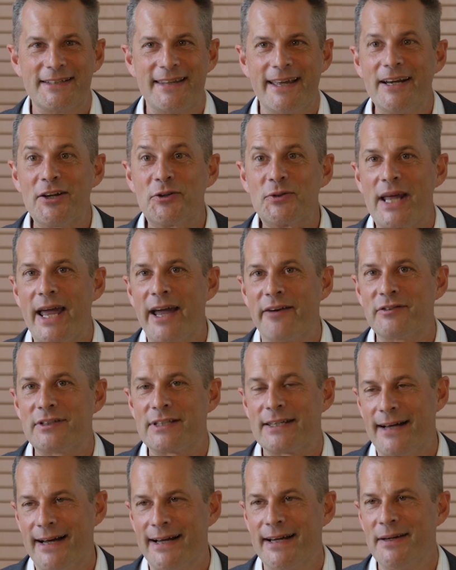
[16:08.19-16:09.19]
they don't have
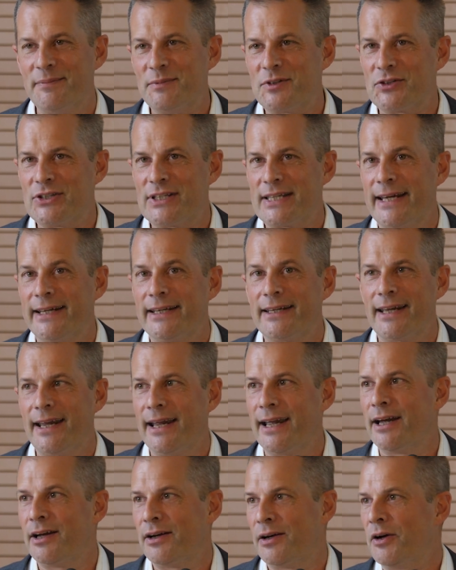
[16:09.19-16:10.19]
time to take
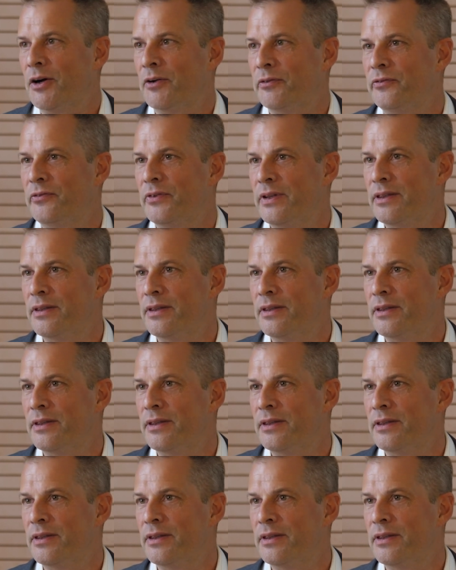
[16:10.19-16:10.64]
care of